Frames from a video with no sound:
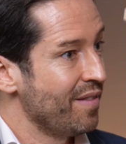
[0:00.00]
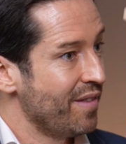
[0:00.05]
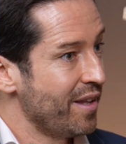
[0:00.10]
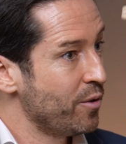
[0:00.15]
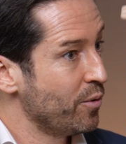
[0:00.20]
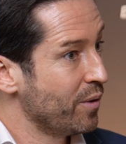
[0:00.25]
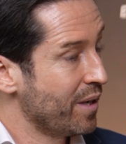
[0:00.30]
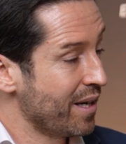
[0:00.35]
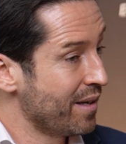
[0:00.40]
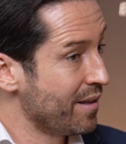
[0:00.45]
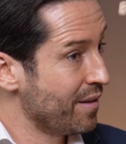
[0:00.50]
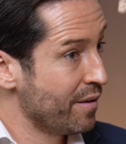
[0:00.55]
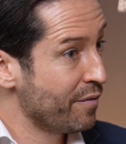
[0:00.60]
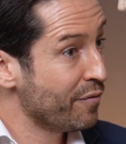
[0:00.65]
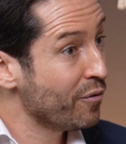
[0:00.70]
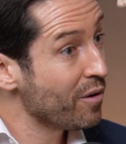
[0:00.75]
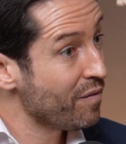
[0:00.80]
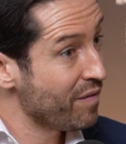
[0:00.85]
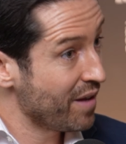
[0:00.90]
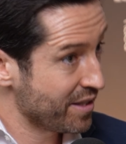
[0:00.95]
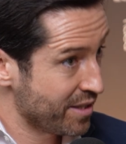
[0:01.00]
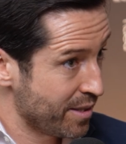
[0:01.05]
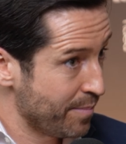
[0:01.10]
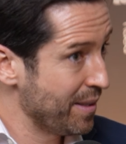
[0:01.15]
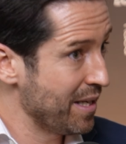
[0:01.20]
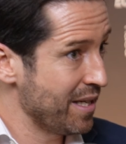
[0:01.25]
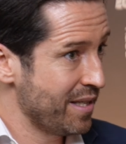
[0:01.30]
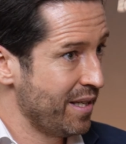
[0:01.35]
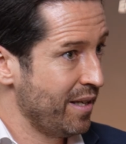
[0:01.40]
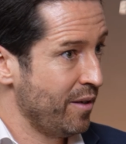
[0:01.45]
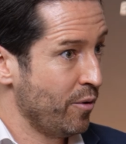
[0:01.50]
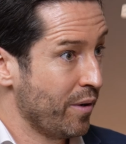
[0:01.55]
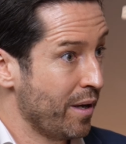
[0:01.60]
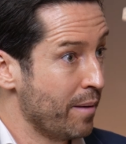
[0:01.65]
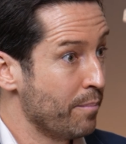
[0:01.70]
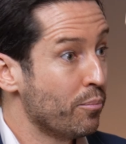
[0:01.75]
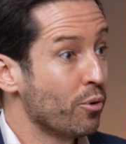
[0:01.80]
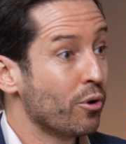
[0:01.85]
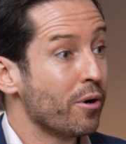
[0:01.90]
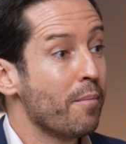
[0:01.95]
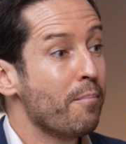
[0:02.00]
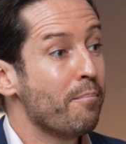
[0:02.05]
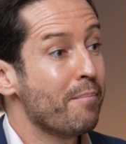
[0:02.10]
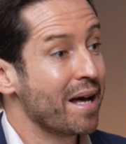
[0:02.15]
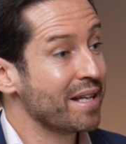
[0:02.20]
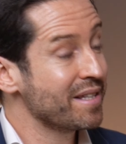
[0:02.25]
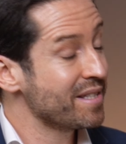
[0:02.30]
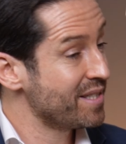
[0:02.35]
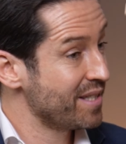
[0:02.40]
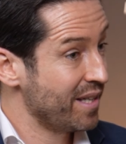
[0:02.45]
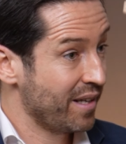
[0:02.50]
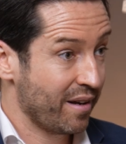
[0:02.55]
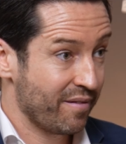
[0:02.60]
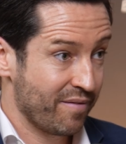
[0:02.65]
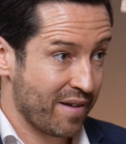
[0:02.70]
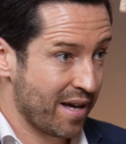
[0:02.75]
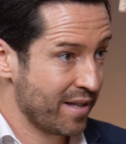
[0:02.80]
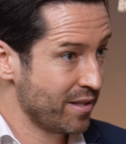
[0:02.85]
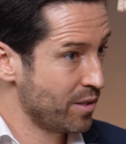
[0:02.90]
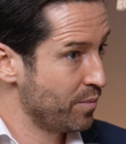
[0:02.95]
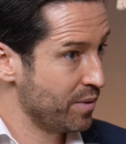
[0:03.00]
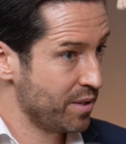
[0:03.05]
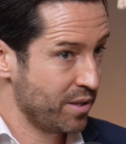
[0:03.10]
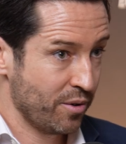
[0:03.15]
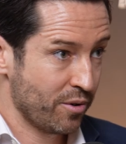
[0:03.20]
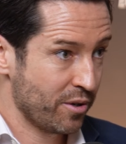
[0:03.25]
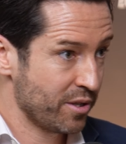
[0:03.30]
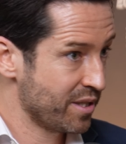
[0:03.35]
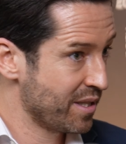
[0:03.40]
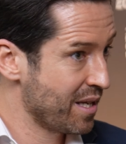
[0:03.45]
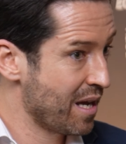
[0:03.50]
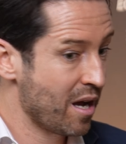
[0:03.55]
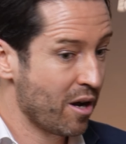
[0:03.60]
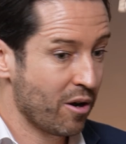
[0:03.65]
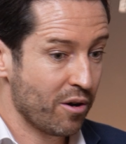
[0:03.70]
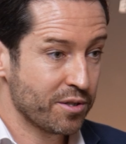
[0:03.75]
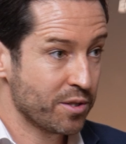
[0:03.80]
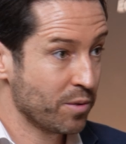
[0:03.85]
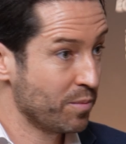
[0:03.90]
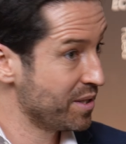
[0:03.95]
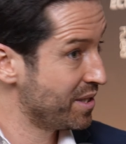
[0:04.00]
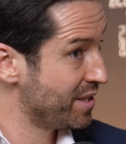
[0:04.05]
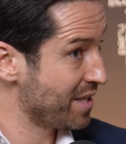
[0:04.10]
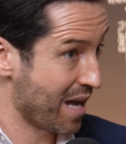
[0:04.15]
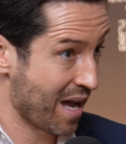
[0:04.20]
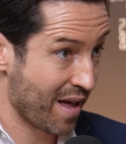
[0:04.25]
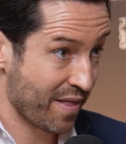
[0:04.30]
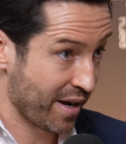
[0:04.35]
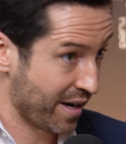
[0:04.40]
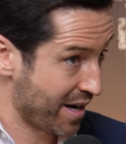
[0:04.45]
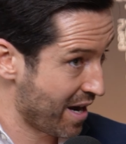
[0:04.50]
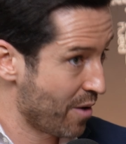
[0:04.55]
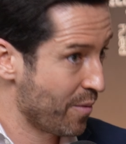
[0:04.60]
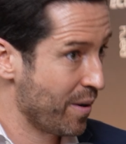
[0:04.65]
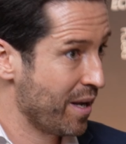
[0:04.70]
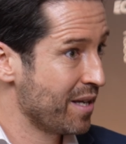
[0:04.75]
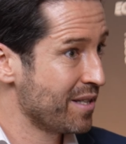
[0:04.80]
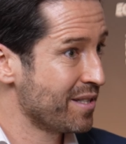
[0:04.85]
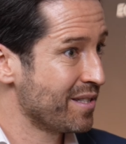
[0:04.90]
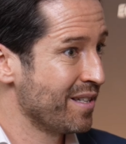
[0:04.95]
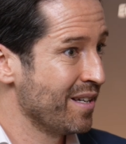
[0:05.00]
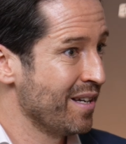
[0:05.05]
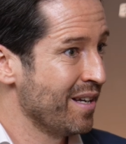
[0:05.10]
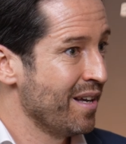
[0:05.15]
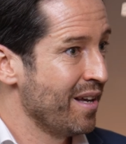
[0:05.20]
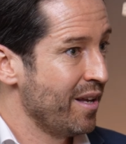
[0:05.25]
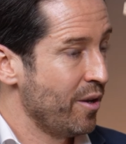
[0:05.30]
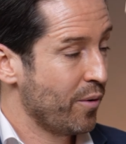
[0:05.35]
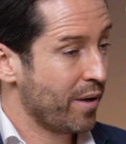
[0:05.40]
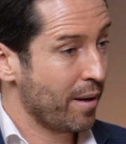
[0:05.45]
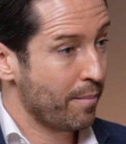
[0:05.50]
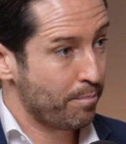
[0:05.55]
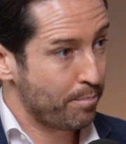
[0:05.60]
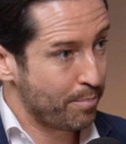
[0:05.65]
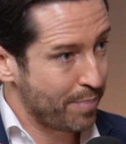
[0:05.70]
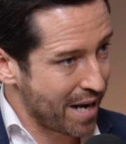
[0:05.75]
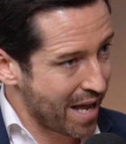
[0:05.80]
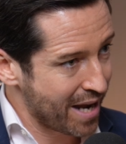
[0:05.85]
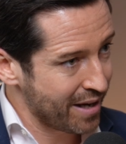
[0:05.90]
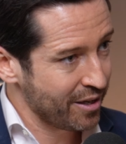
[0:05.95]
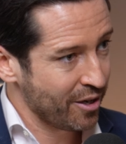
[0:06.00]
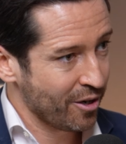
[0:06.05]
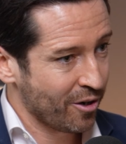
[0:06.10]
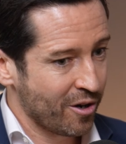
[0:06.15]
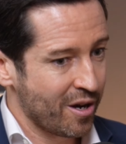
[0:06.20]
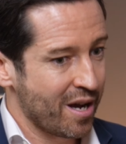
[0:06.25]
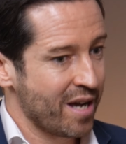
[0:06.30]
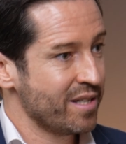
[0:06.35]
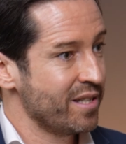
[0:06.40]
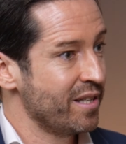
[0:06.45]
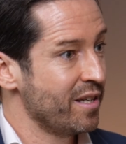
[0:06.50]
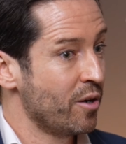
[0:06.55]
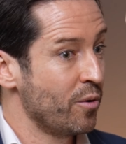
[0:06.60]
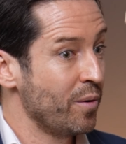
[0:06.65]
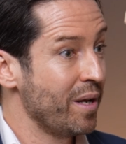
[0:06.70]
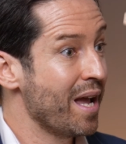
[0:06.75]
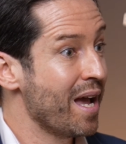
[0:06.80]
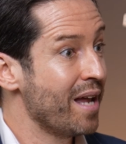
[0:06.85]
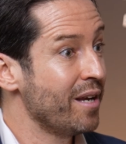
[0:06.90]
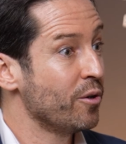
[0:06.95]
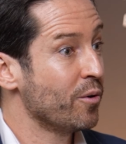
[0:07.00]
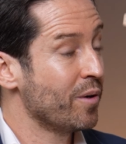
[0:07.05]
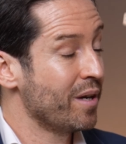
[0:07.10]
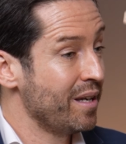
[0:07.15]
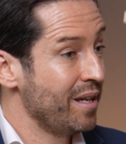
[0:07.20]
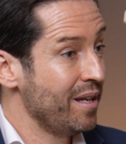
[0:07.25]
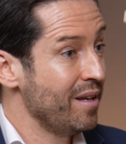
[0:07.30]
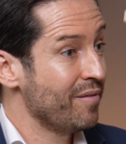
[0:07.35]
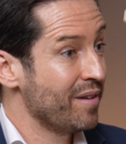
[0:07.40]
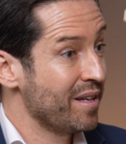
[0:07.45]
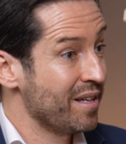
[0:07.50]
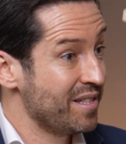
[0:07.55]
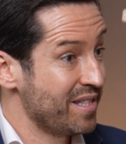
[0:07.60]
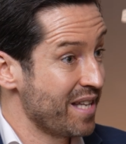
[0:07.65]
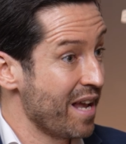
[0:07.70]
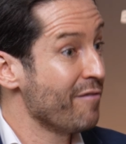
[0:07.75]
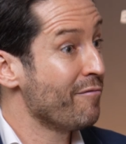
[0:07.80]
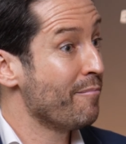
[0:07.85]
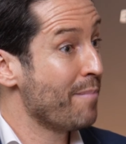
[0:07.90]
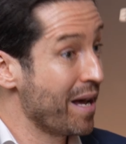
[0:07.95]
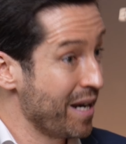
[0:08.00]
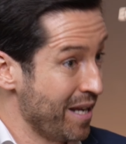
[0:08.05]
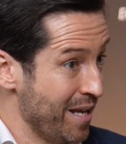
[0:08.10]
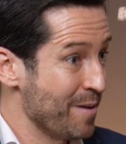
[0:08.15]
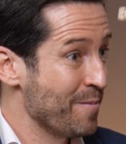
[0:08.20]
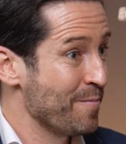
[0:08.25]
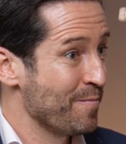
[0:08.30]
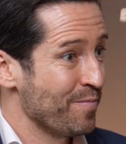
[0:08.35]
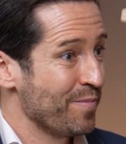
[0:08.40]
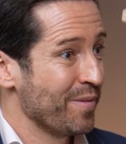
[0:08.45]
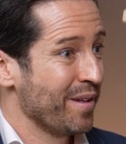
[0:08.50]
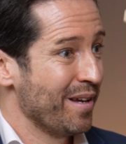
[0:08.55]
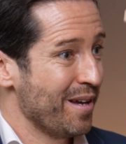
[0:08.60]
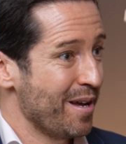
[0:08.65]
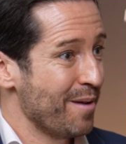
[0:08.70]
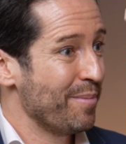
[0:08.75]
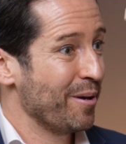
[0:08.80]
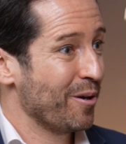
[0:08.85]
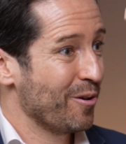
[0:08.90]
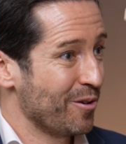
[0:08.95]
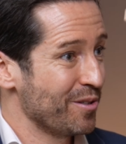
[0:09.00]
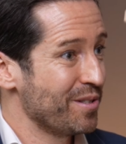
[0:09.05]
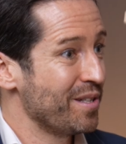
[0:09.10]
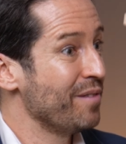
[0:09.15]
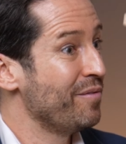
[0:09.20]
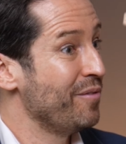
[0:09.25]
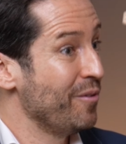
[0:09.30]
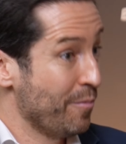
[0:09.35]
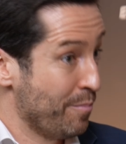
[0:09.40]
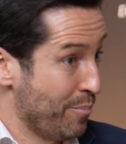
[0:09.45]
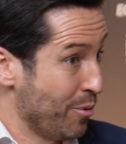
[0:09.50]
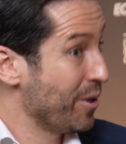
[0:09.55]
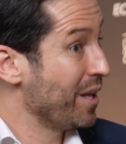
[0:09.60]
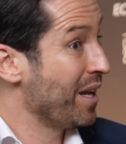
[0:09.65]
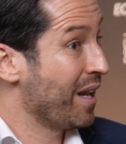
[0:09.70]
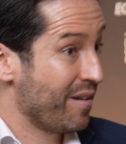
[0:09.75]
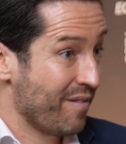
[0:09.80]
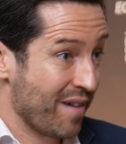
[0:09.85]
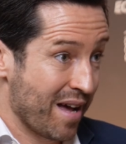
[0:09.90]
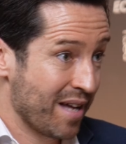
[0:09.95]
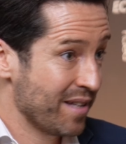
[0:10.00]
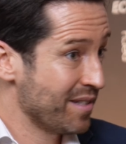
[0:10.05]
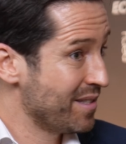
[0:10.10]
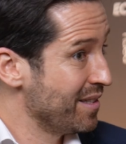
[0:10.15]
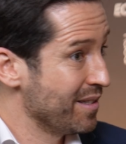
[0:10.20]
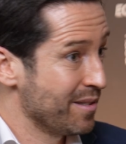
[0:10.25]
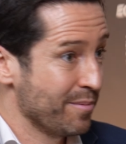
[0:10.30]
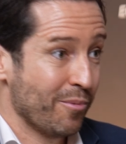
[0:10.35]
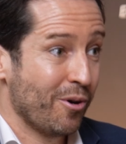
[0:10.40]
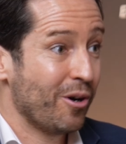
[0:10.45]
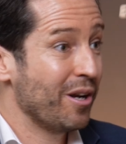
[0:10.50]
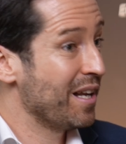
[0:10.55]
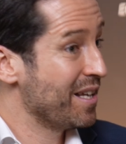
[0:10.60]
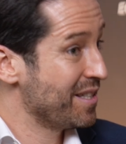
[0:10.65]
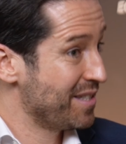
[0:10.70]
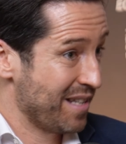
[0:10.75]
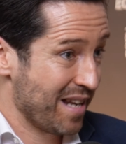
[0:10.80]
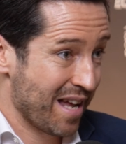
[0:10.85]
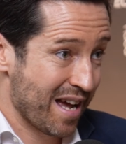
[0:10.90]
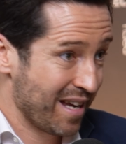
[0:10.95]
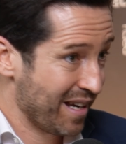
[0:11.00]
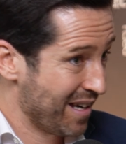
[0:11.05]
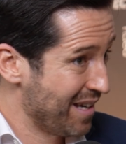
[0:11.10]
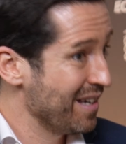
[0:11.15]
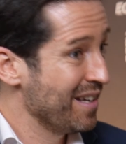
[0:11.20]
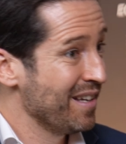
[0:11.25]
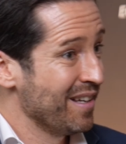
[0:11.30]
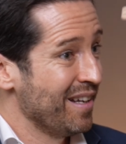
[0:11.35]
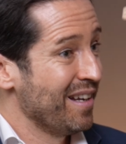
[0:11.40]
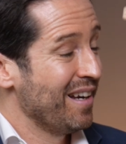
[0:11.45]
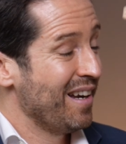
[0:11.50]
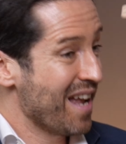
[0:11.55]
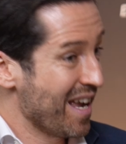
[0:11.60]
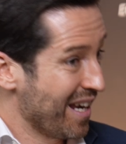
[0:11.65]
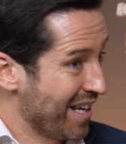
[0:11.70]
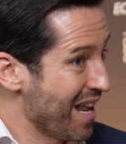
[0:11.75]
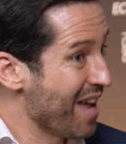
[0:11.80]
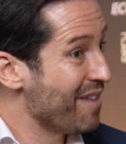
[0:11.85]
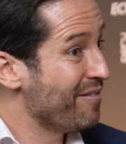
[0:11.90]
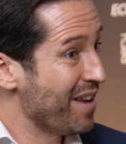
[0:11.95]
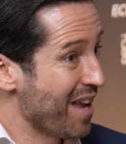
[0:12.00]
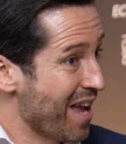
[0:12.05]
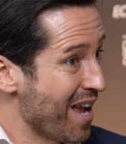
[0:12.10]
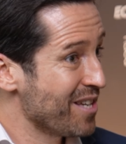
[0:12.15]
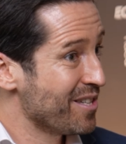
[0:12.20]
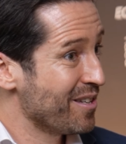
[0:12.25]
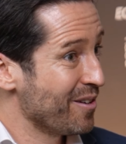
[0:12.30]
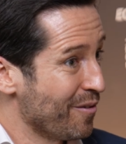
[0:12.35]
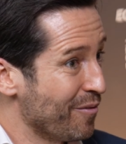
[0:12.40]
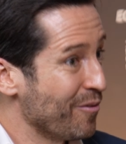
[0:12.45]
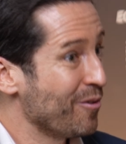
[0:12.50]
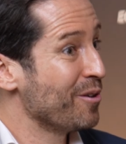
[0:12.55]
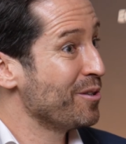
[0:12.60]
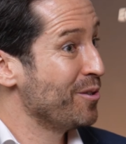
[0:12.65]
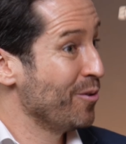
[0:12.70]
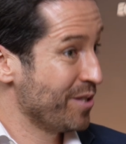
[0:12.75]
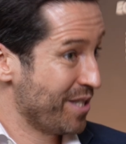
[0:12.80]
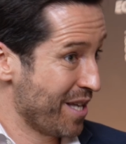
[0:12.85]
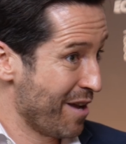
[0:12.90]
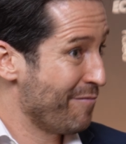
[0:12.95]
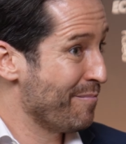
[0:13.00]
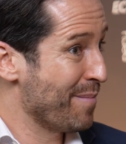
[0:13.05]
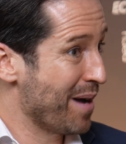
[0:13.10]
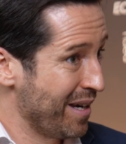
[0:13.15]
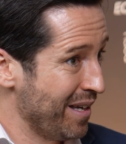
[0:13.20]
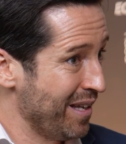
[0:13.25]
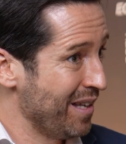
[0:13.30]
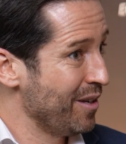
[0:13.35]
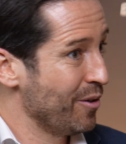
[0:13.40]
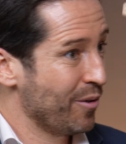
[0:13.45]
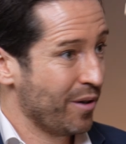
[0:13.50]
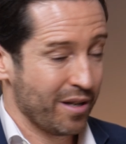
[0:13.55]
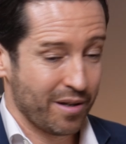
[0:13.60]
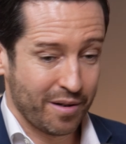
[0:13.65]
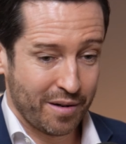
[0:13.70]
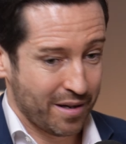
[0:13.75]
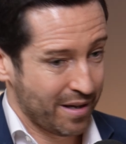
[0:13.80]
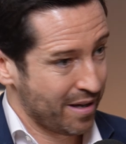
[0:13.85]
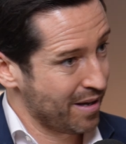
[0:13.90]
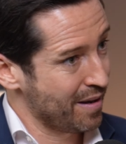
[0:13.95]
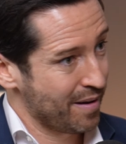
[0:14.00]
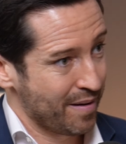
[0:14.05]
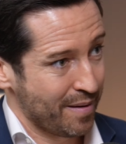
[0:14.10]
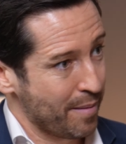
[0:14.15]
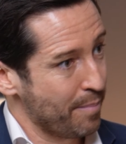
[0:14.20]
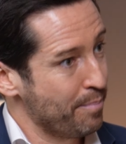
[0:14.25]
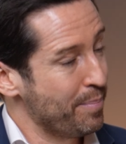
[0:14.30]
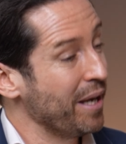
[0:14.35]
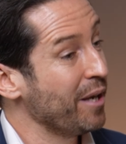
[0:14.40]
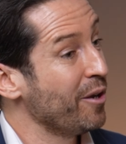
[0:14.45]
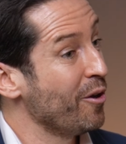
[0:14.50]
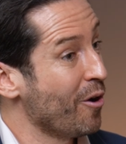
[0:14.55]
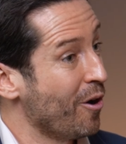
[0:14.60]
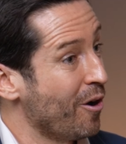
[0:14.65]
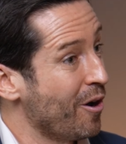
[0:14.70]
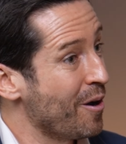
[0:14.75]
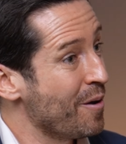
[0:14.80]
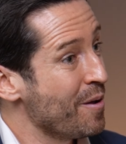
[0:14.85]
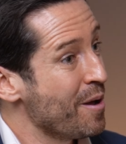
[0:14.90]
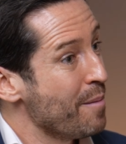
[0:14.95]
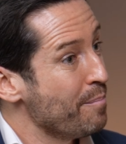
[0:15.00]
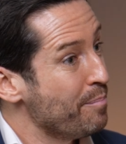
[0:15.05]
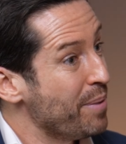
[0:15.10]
That you get the full flexibility. You can book months in advance with Eurostar, also with other carriers. You can plan your itinerary, and you can even save money. Because if you book in advance, it's more or less like in aviation. Of course, you save money. You can pick your